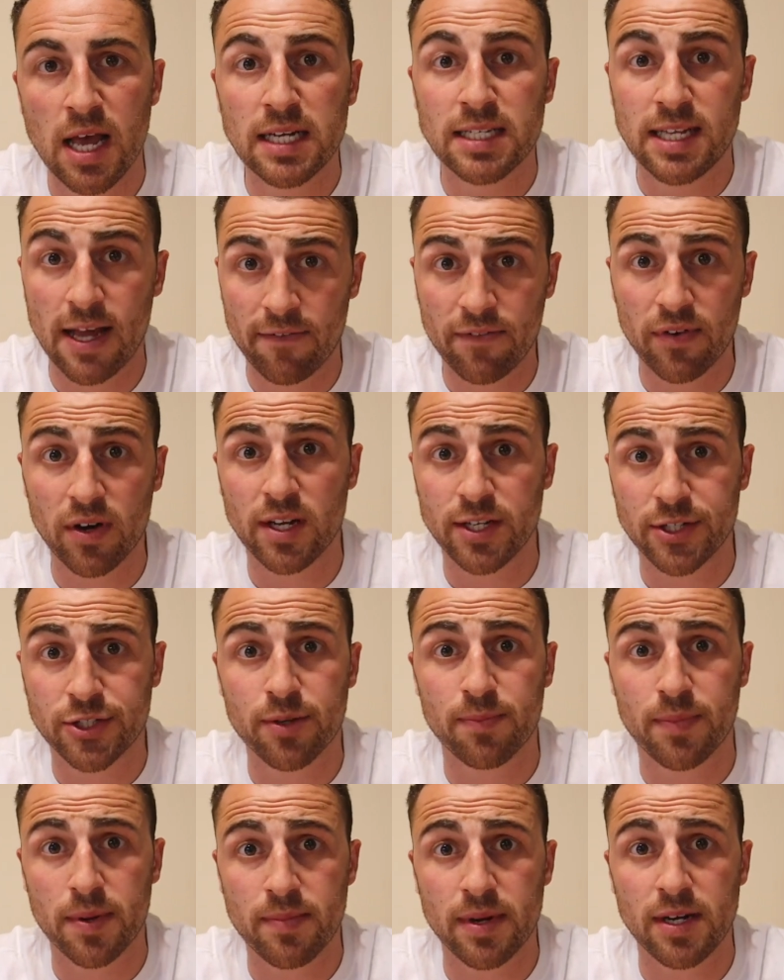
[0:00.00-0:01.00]
Definitely
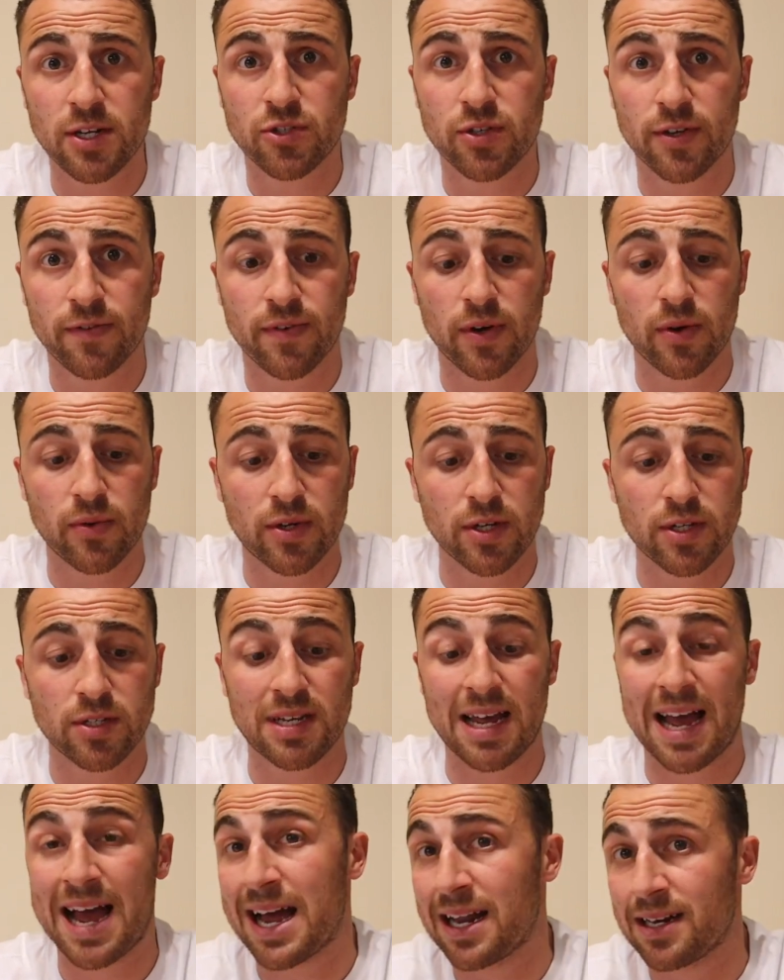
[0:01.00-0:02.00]
should be military
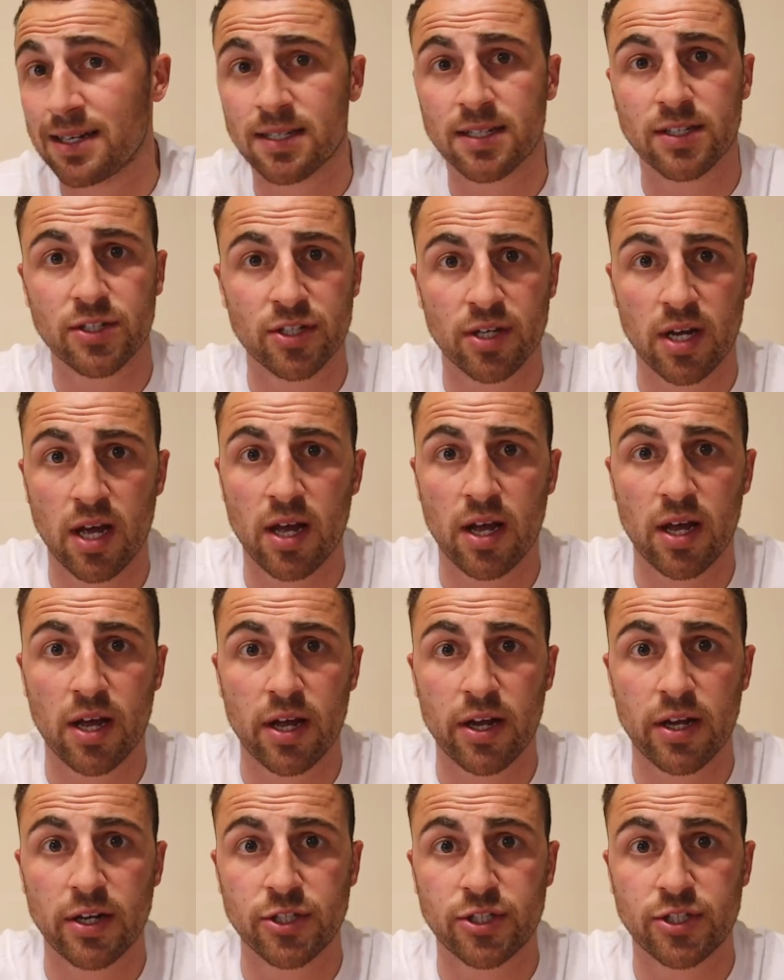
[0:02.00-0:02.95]
focused and uh,